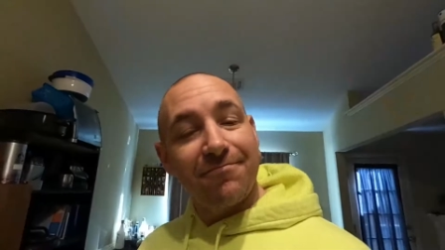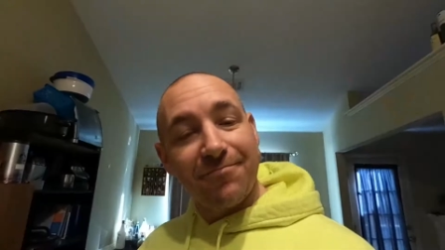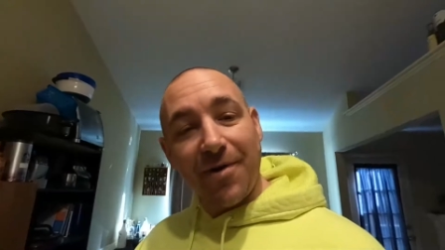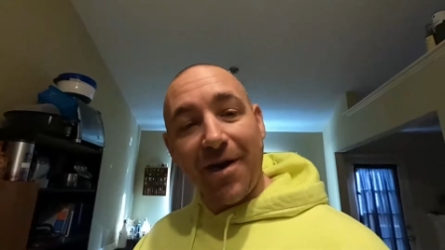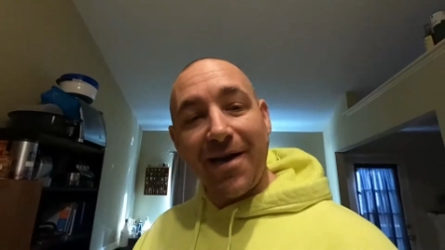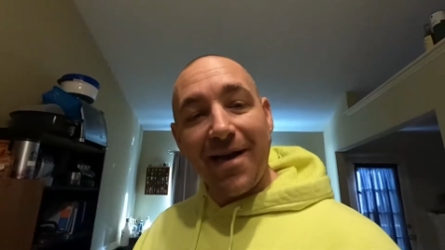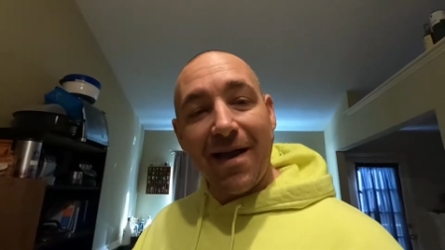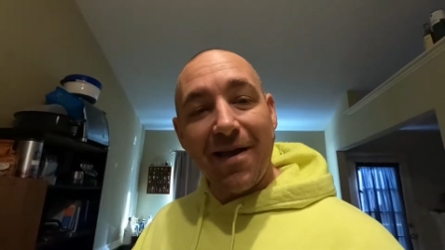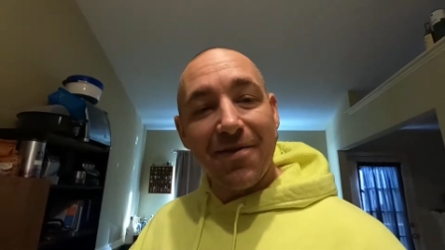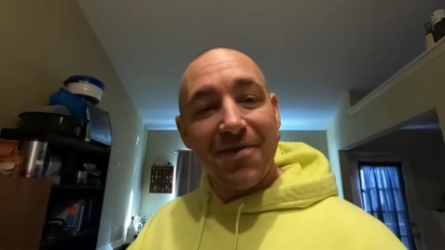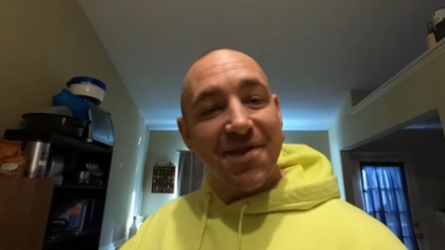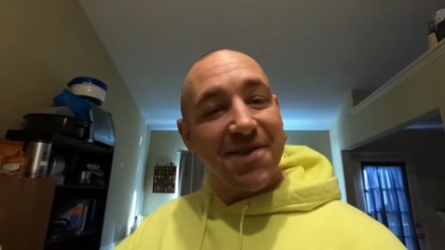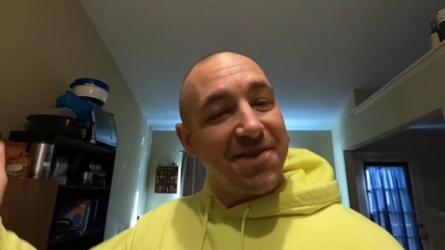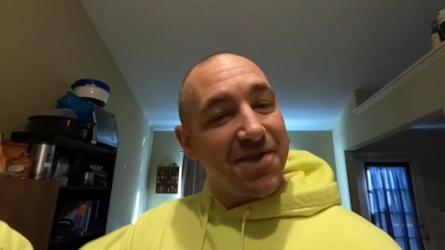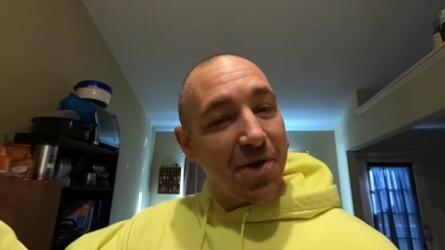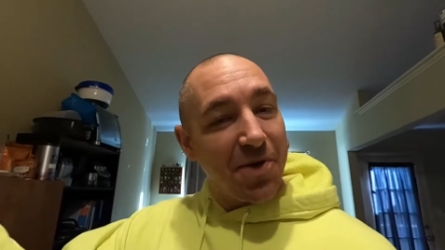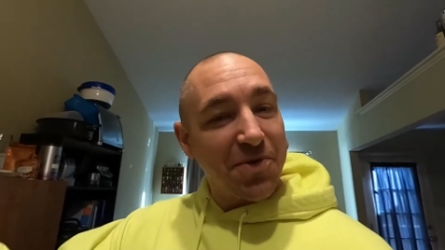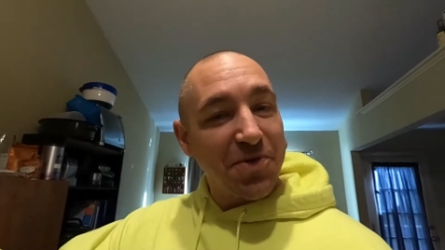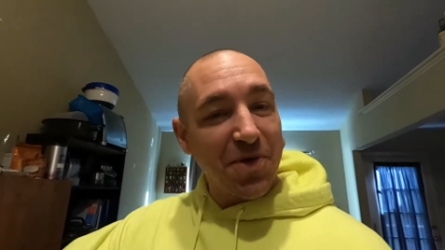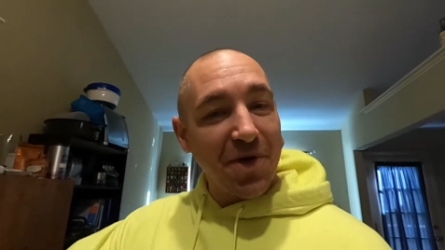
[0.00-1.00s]
Right now this
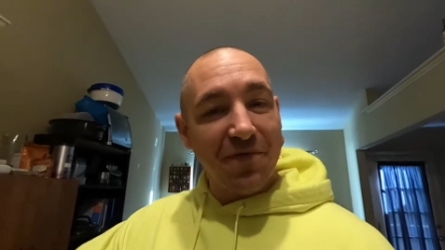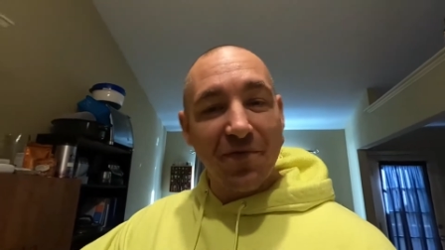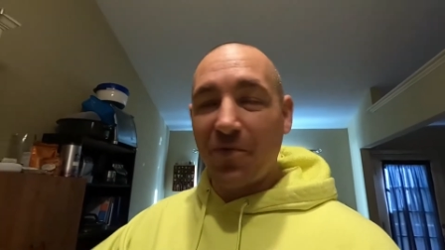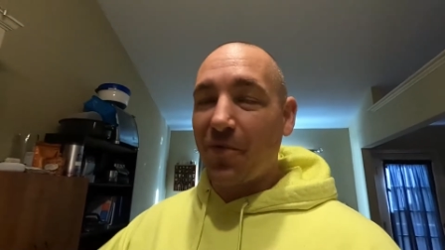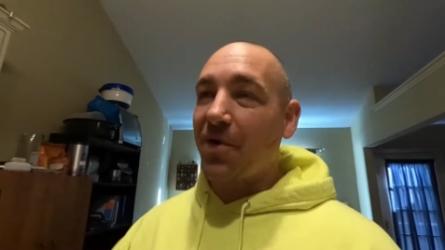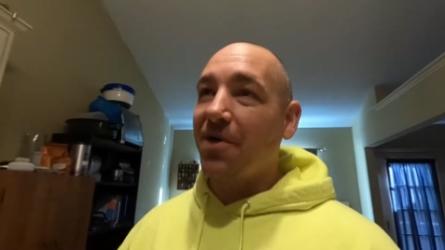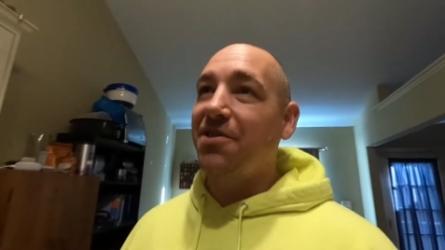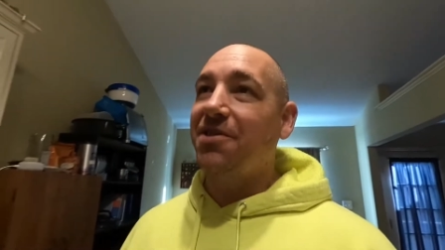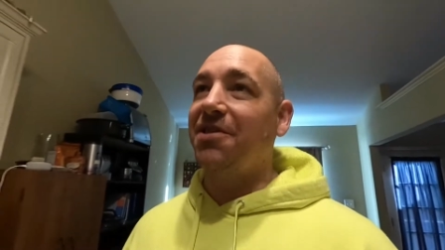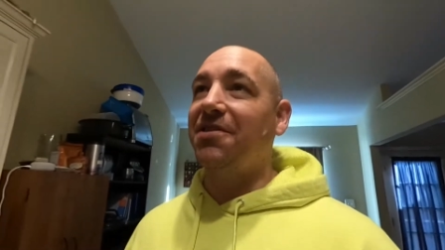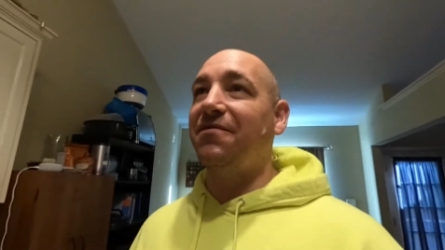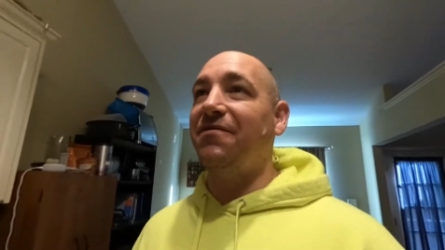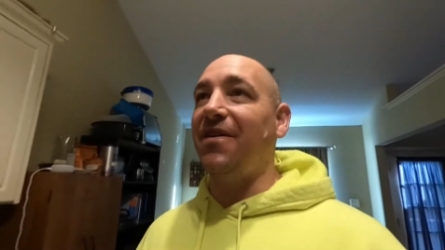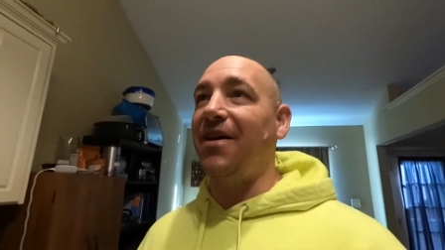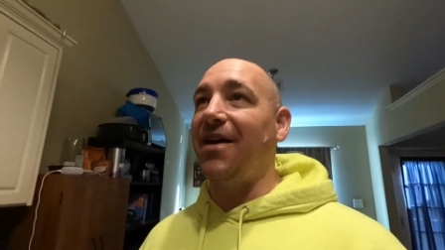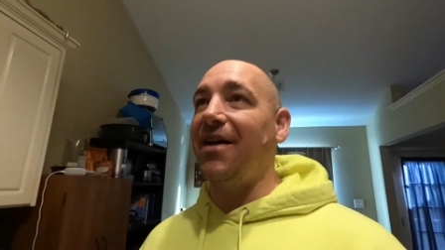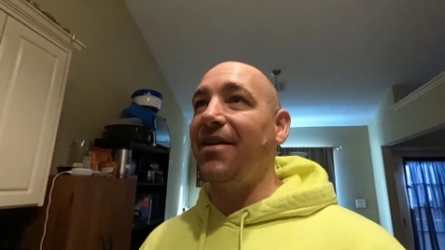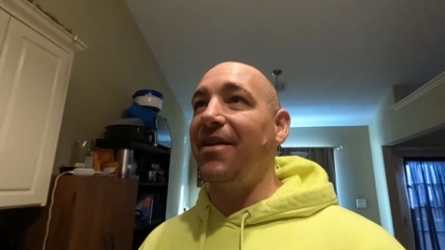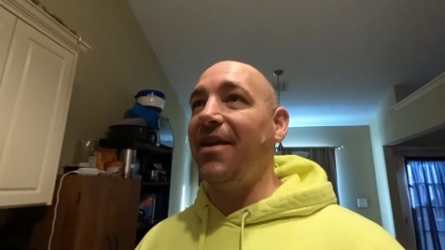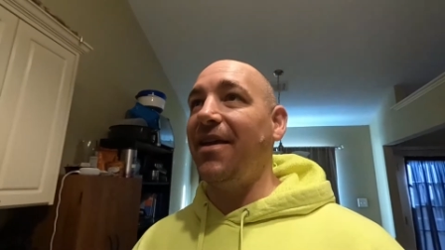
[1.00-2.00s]
toaster oven works just
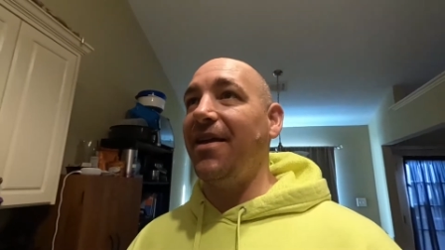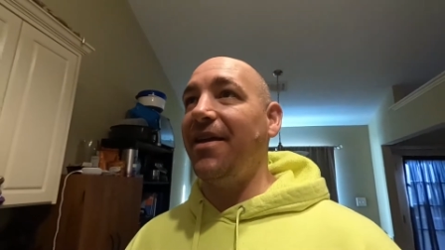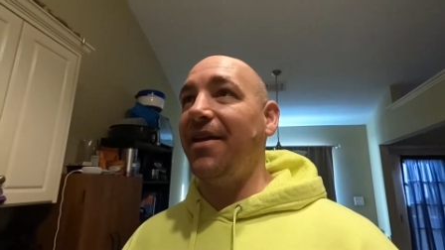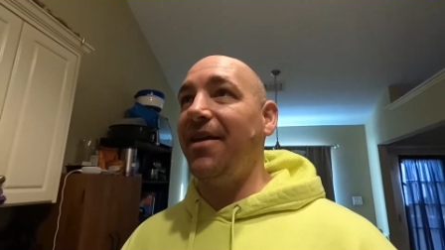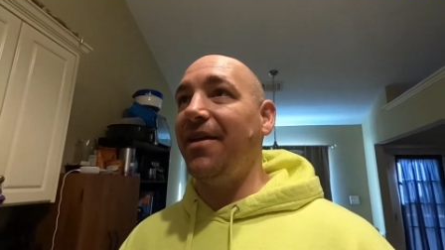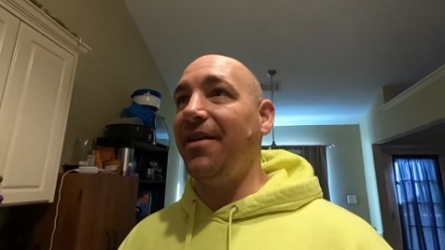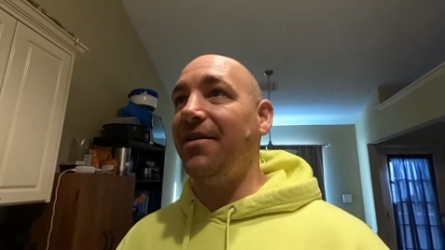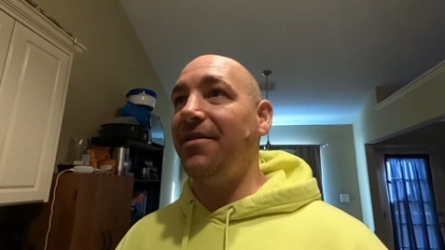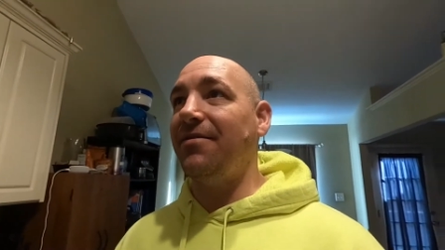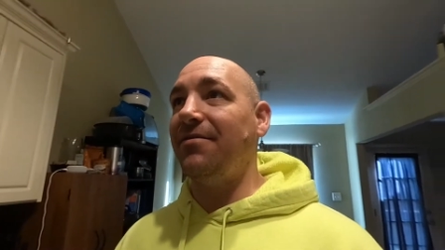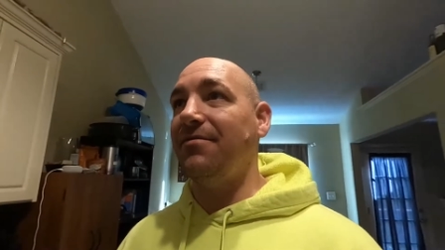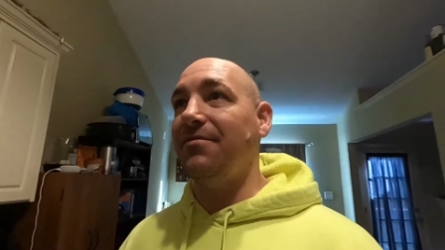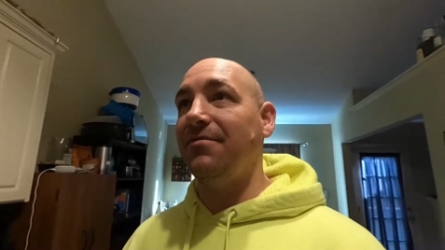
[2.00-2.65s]
fine, and